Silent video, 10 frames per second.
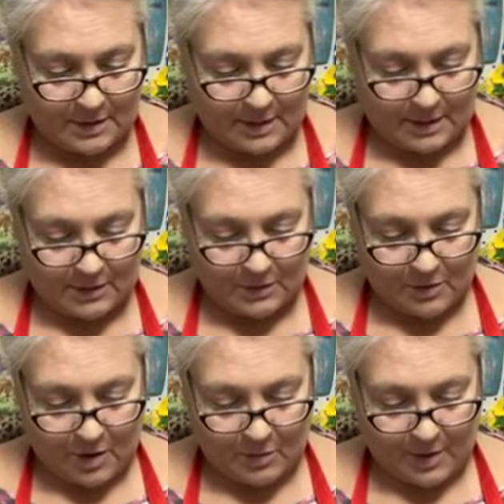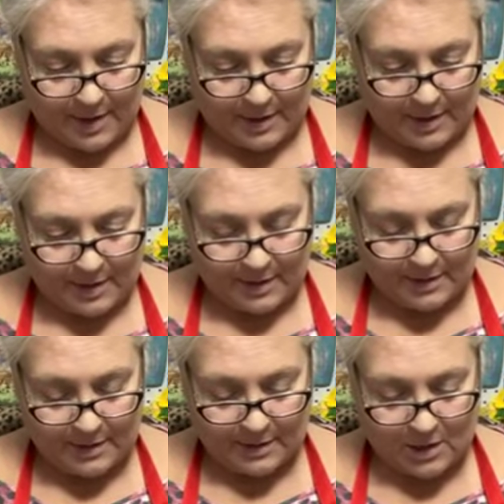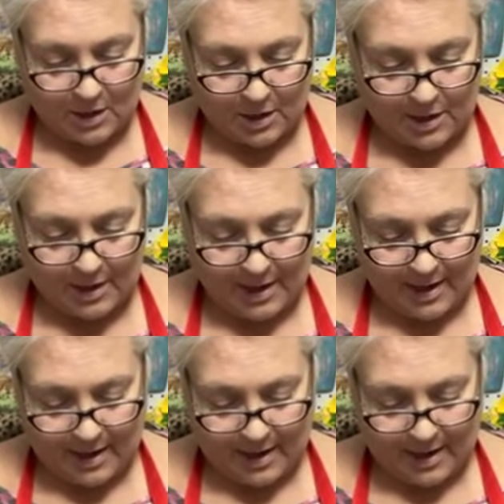sending it to the wrong one. Discard.